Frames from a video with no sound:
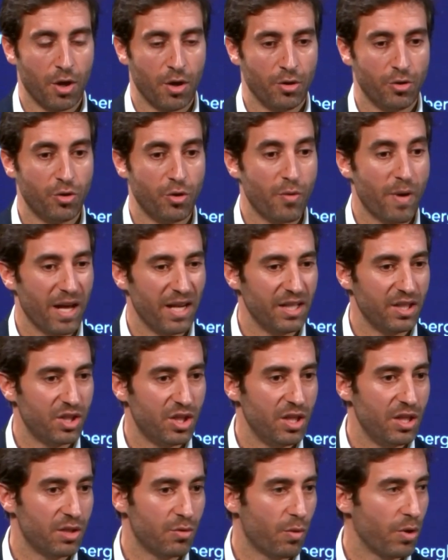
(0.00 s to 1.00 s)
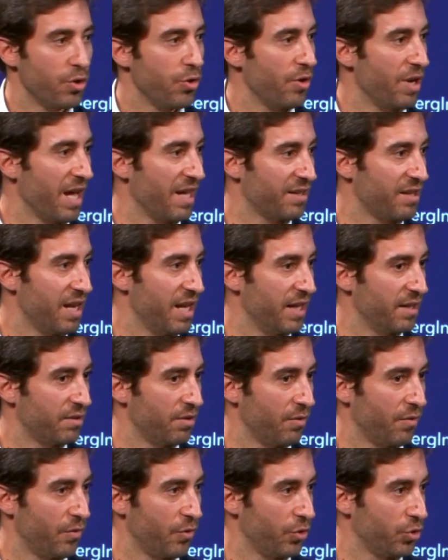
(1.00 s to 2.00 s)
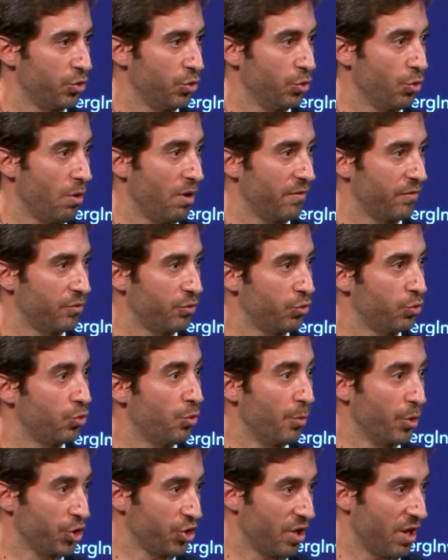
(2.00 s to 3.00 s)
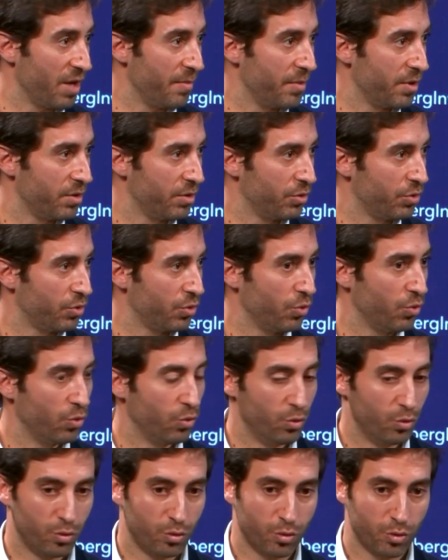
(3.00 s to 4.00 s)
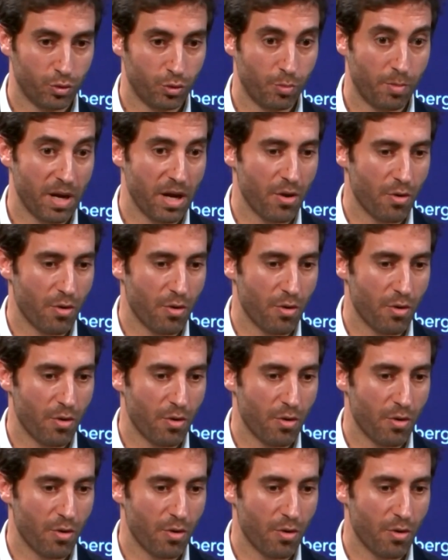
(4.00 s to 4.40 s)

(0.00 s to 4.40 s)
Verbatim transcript: the reality is when you're an athlete first you don't have too much time to to play